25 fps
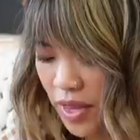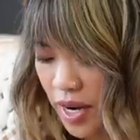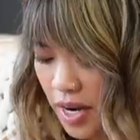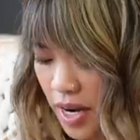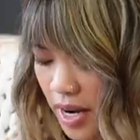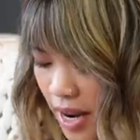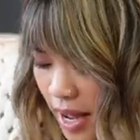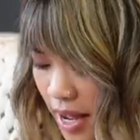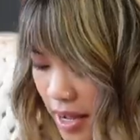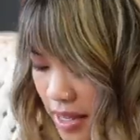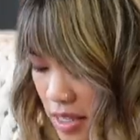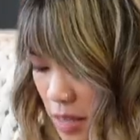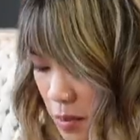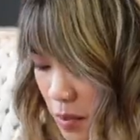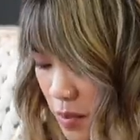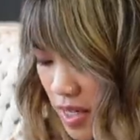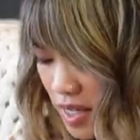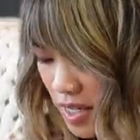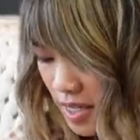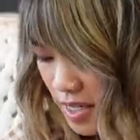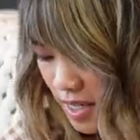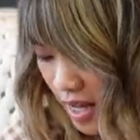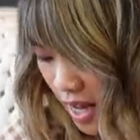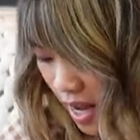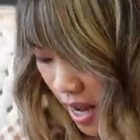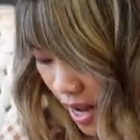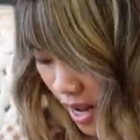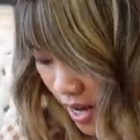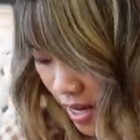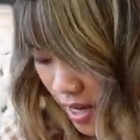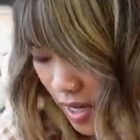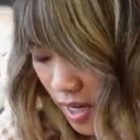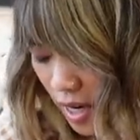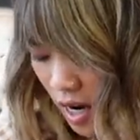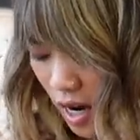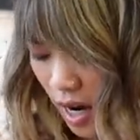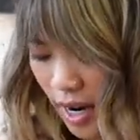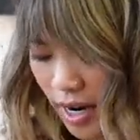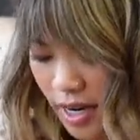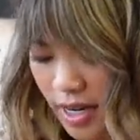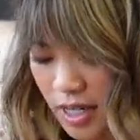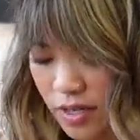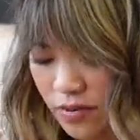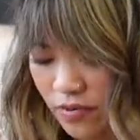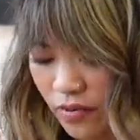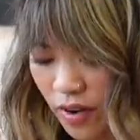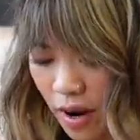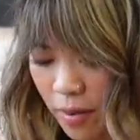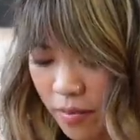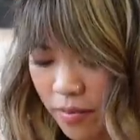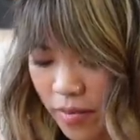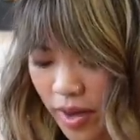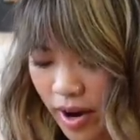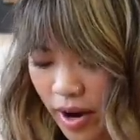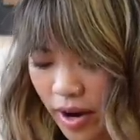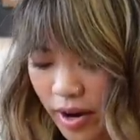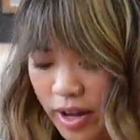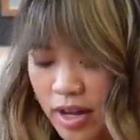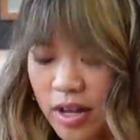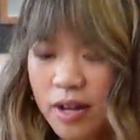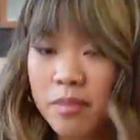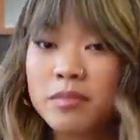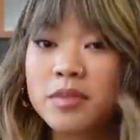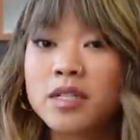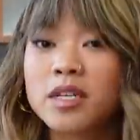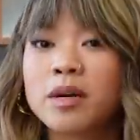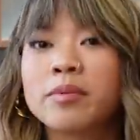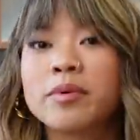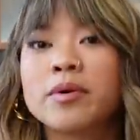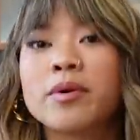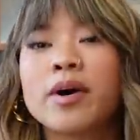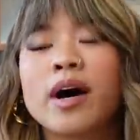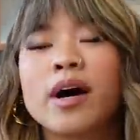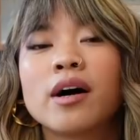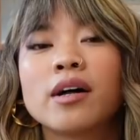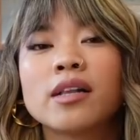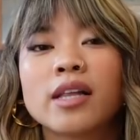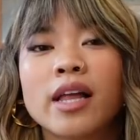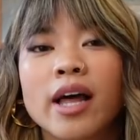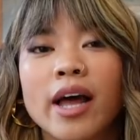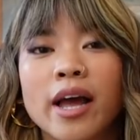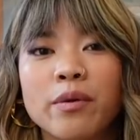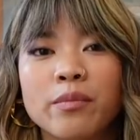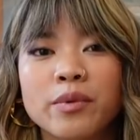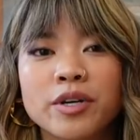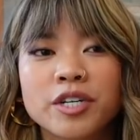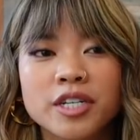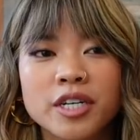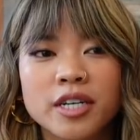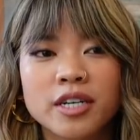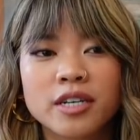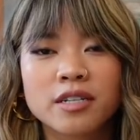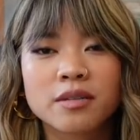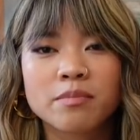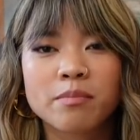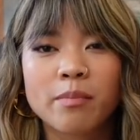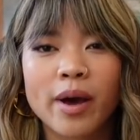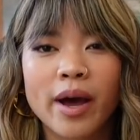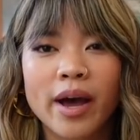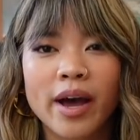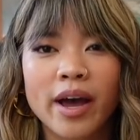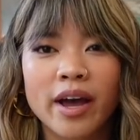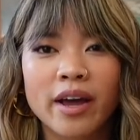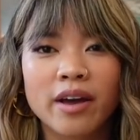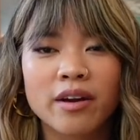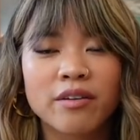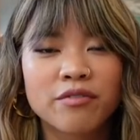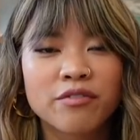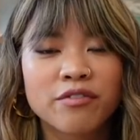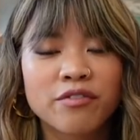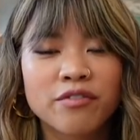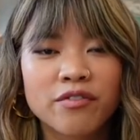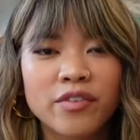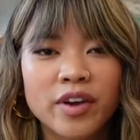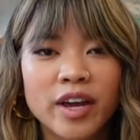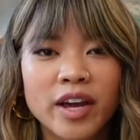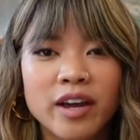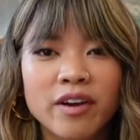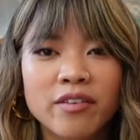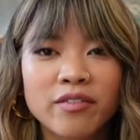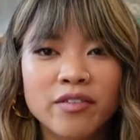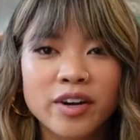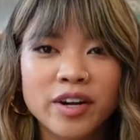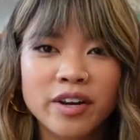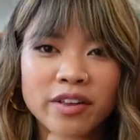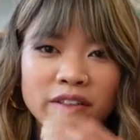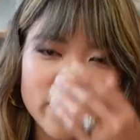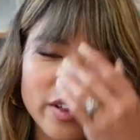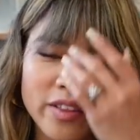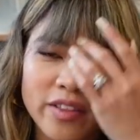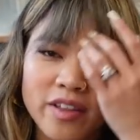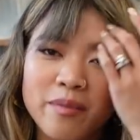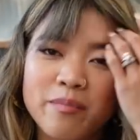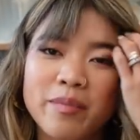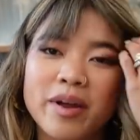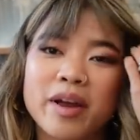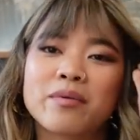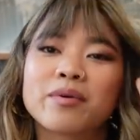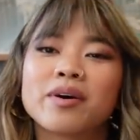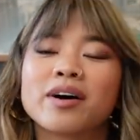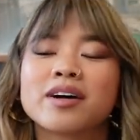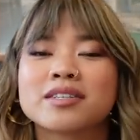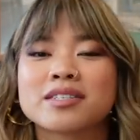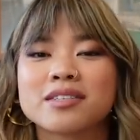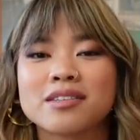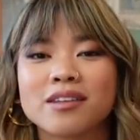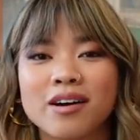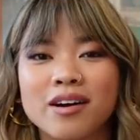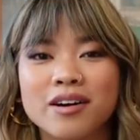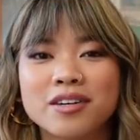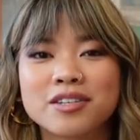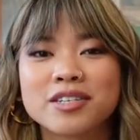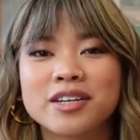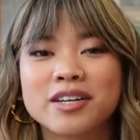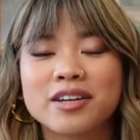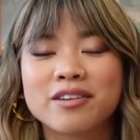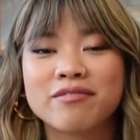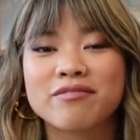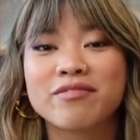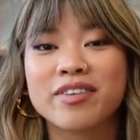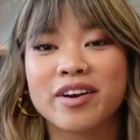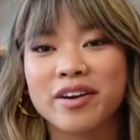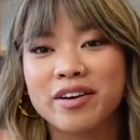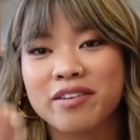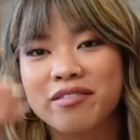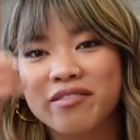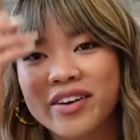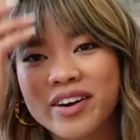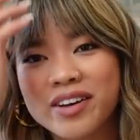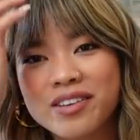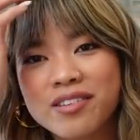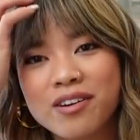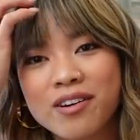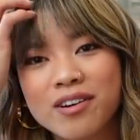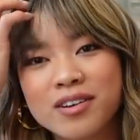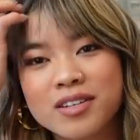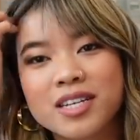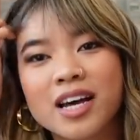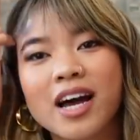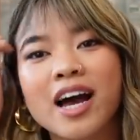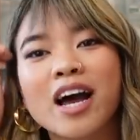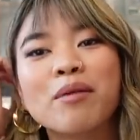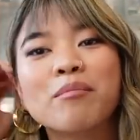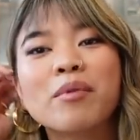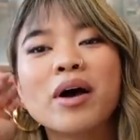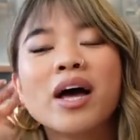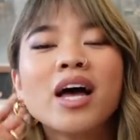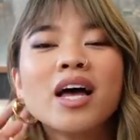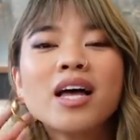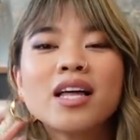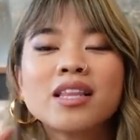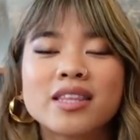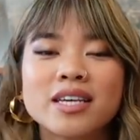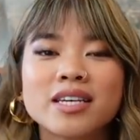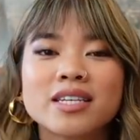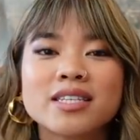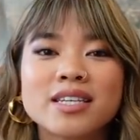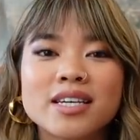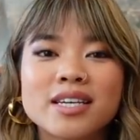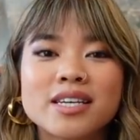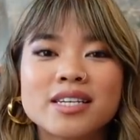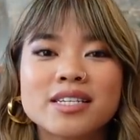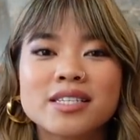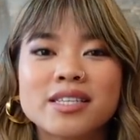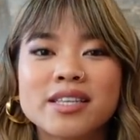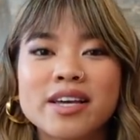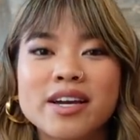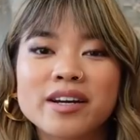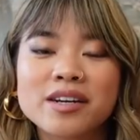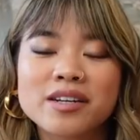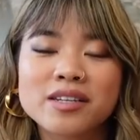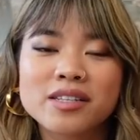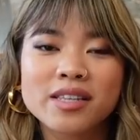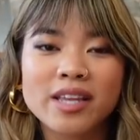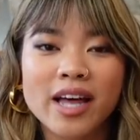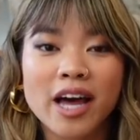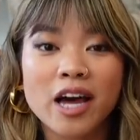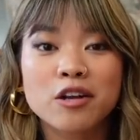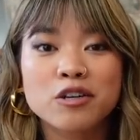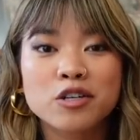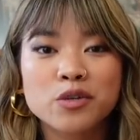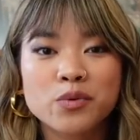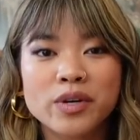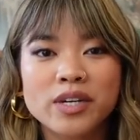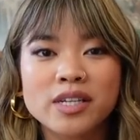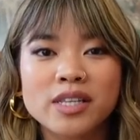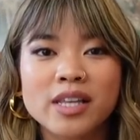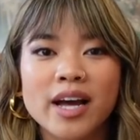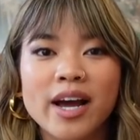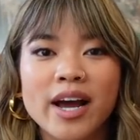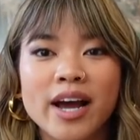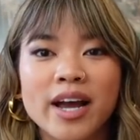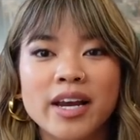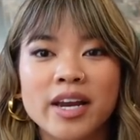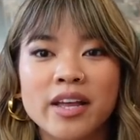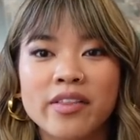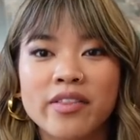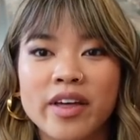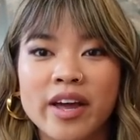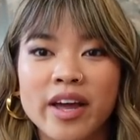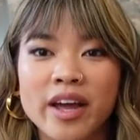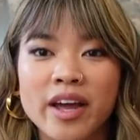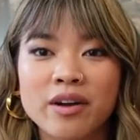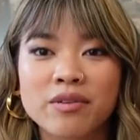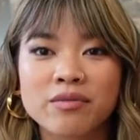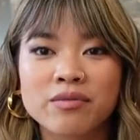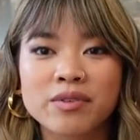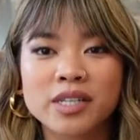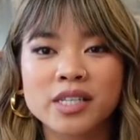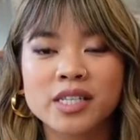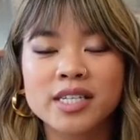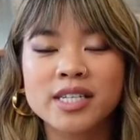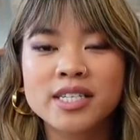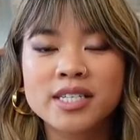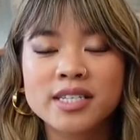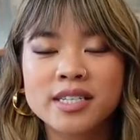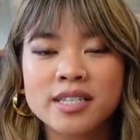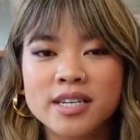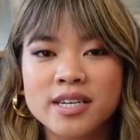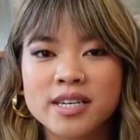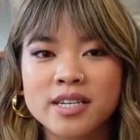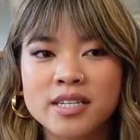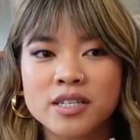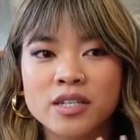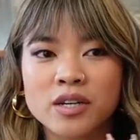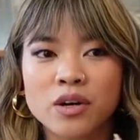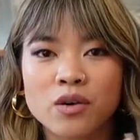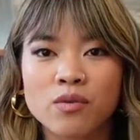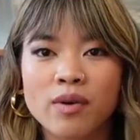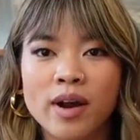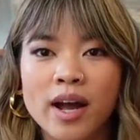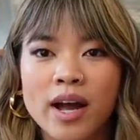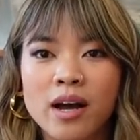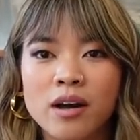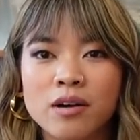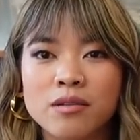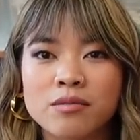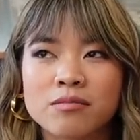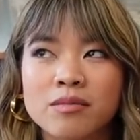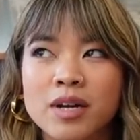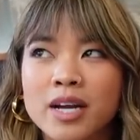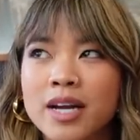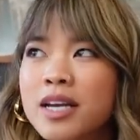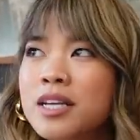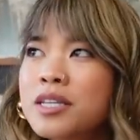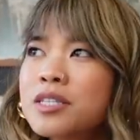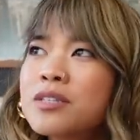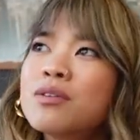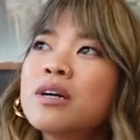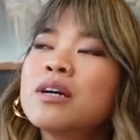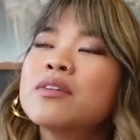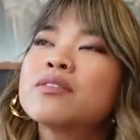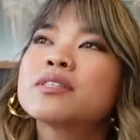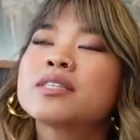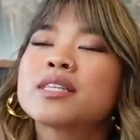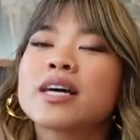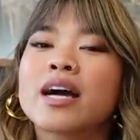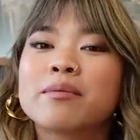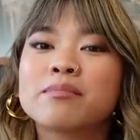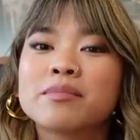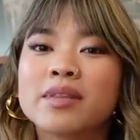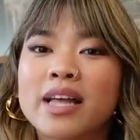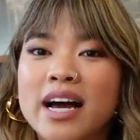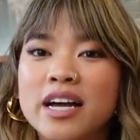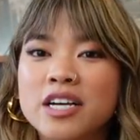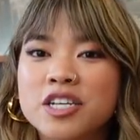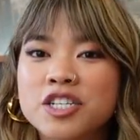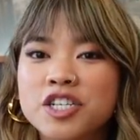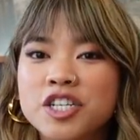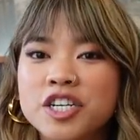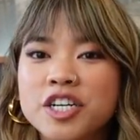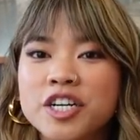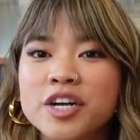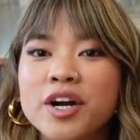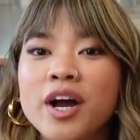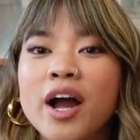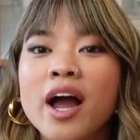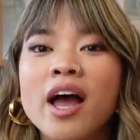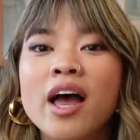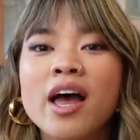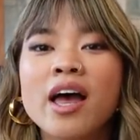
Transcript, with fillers: The next piece that I got is from their MWL line, which is my favorite thing that Madewell has launched in a very, very long time. This is their loungewear line and they released this around, I guess around this time last year.